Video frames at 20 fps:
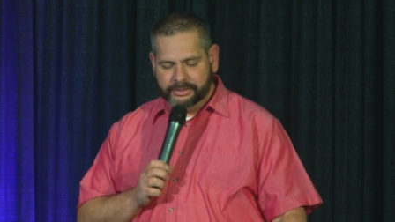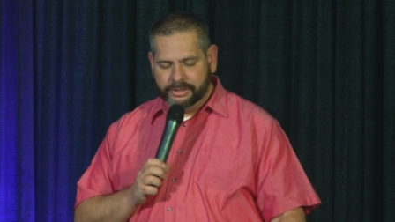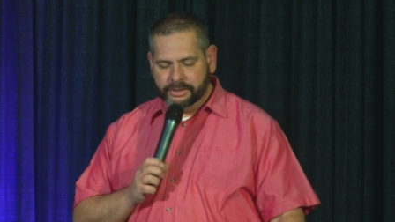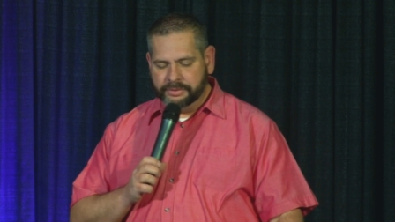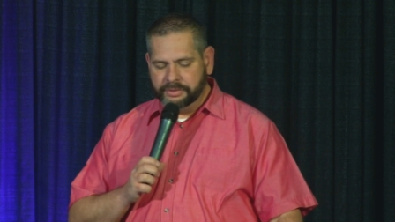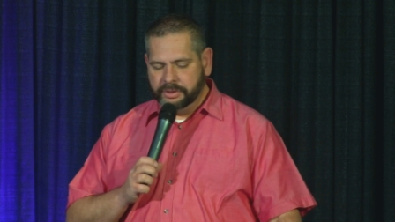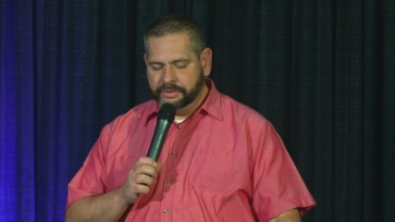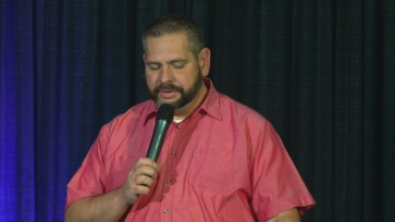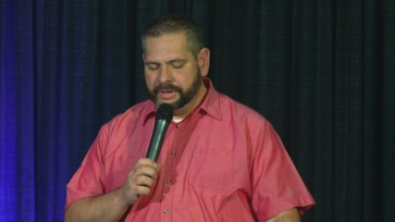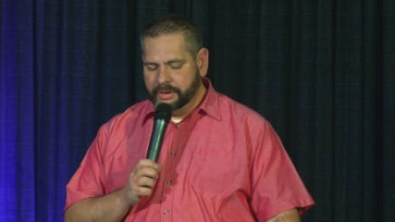Now,
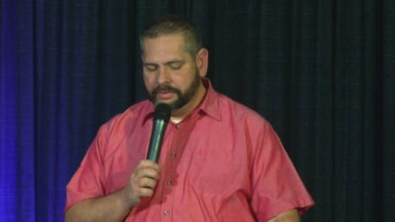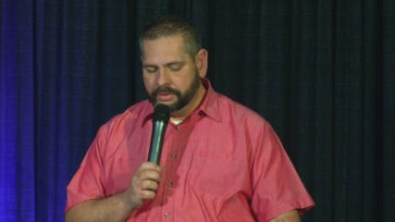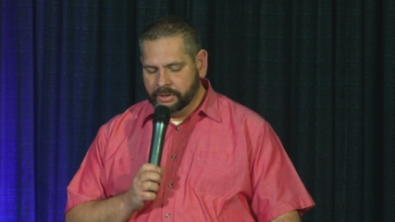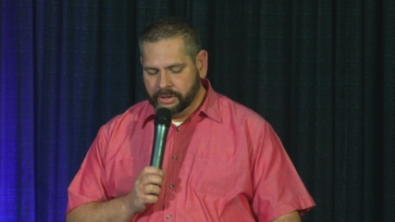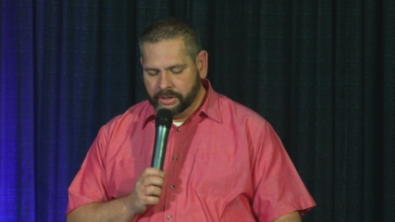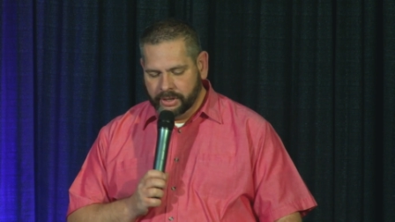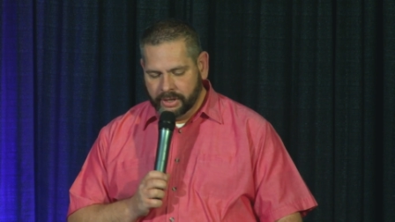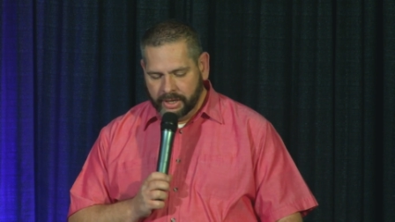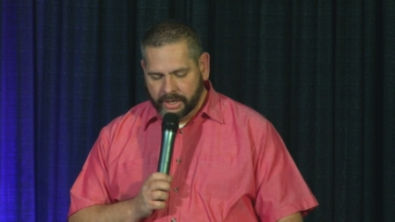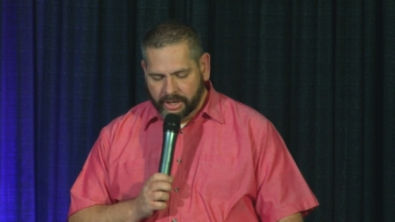if you've
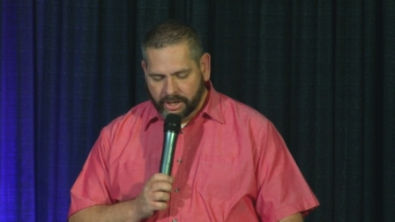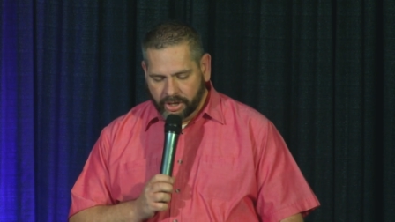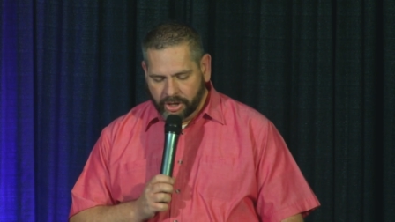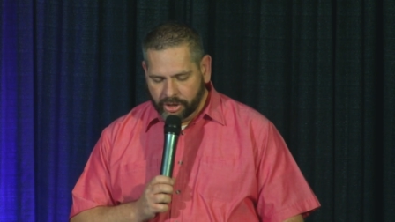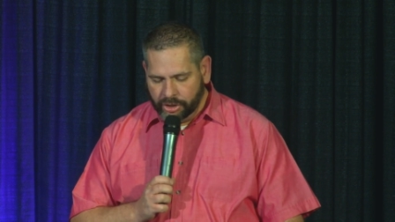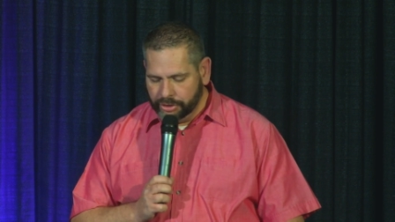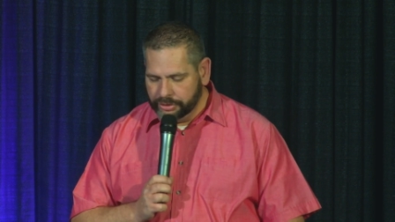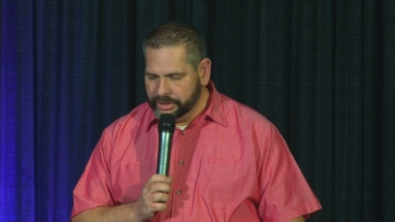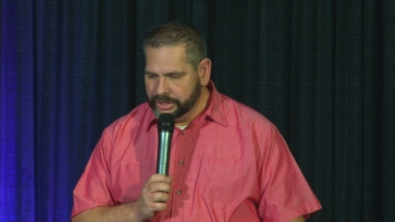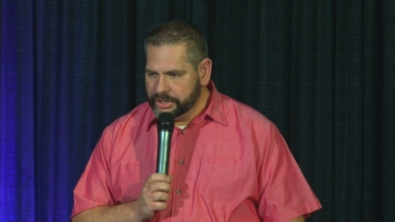never
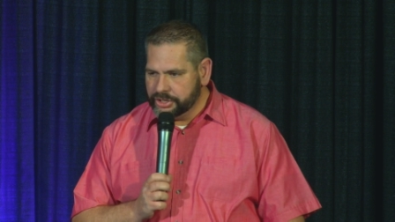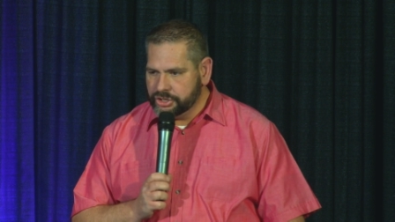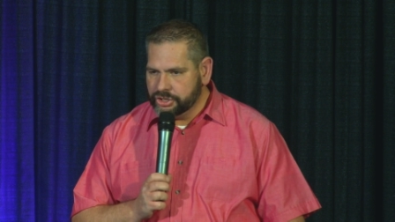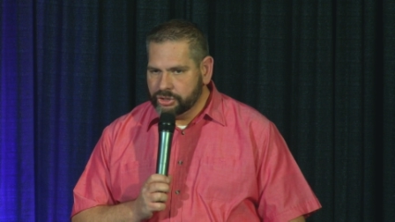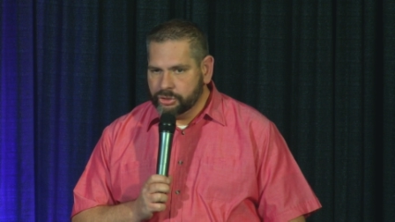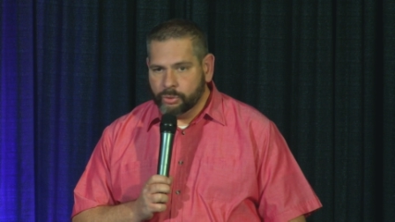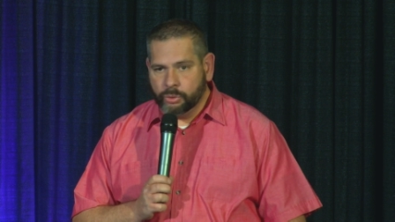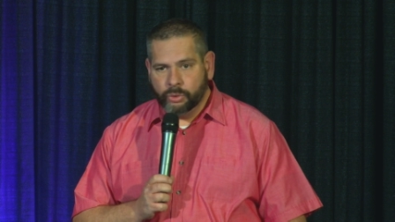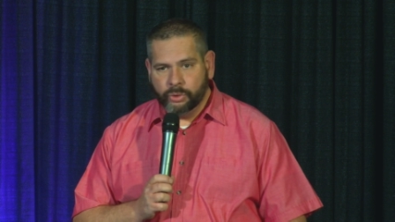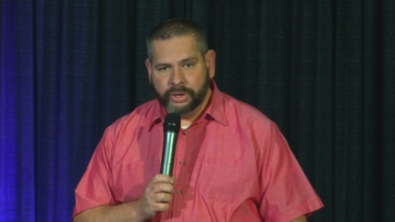heard this
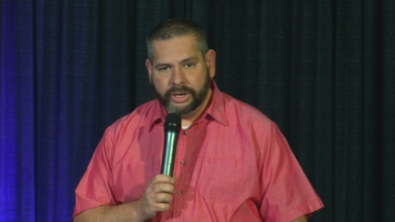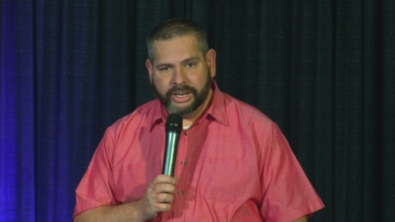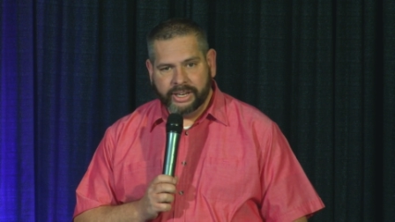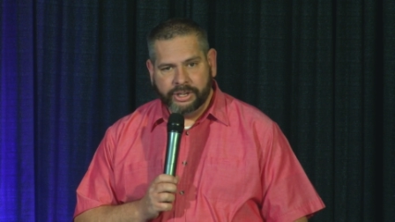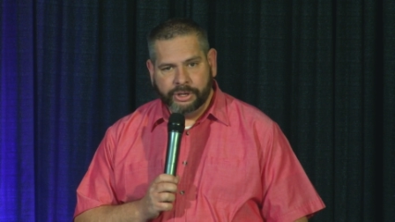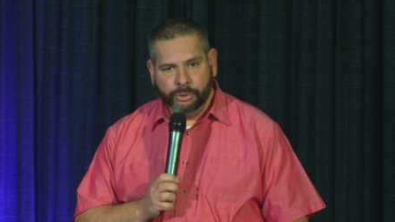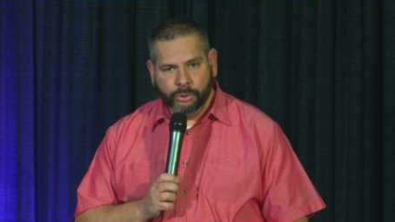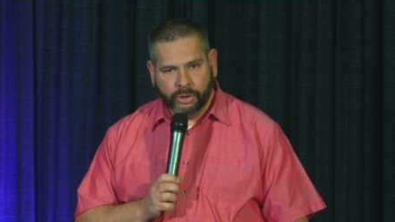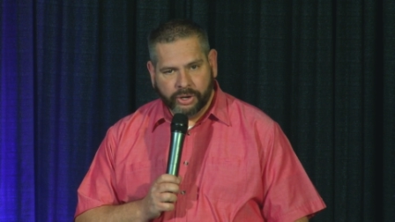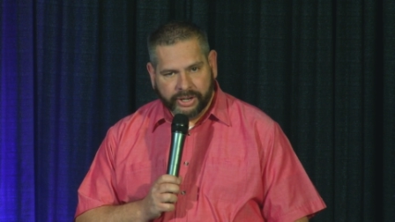story,
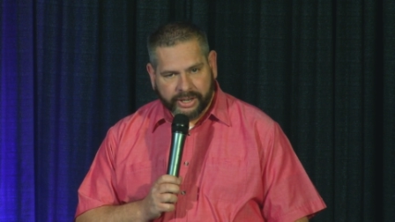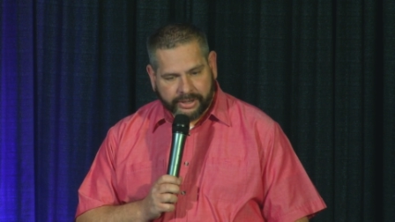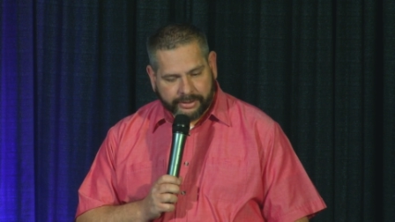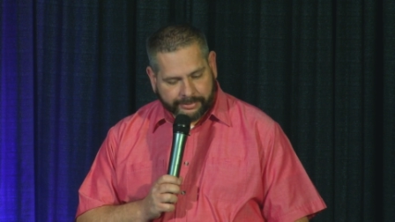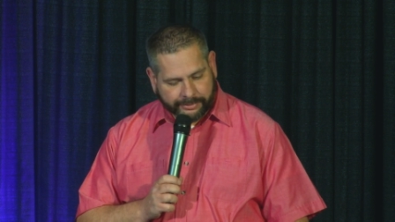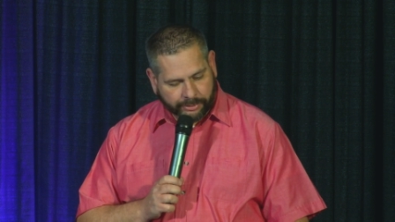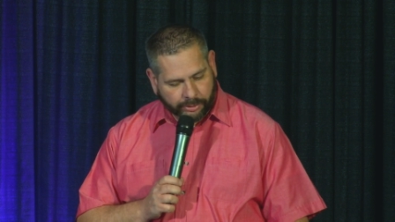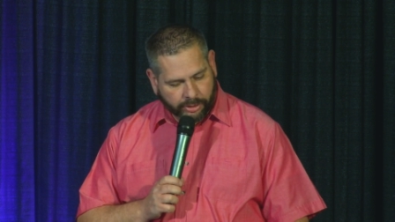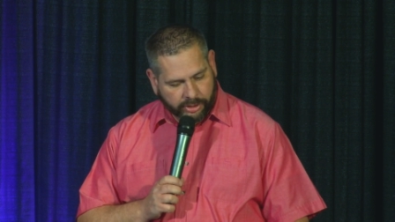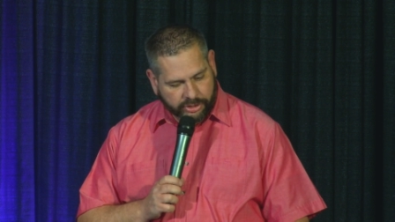you are in
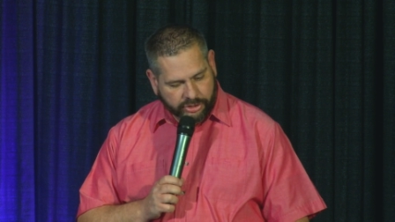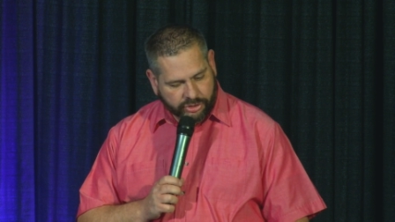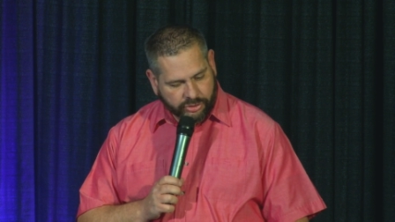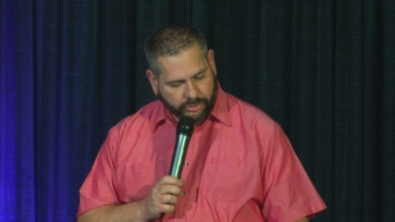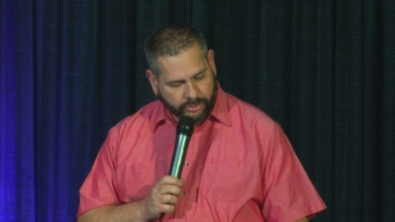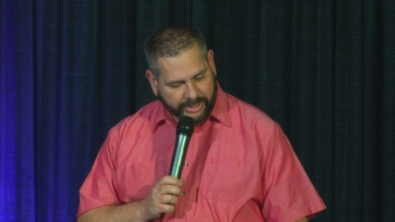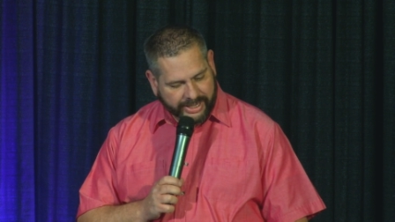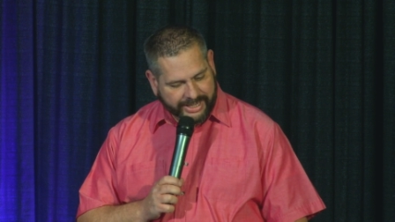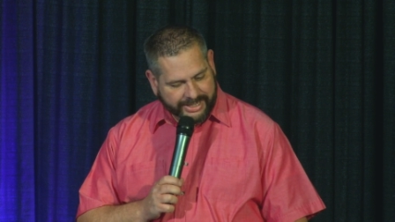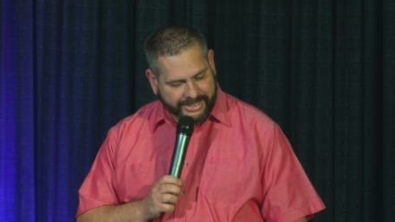for a
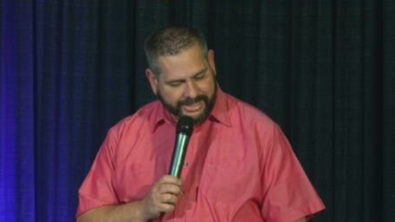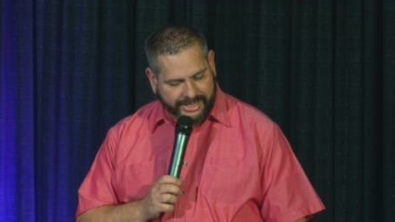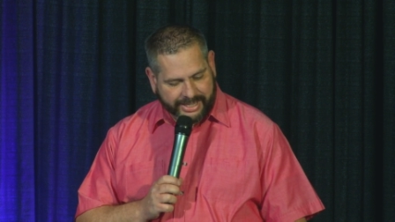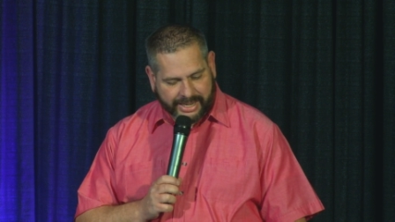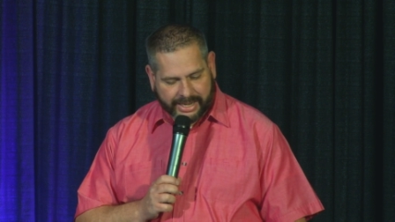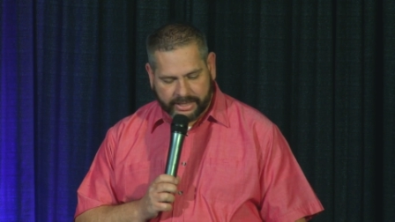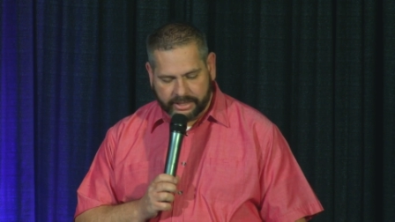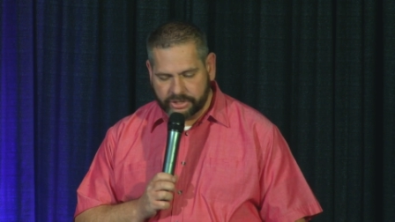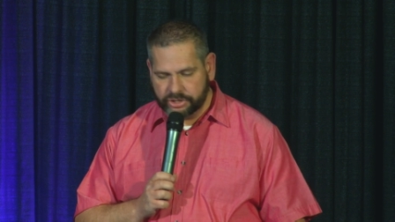treat today.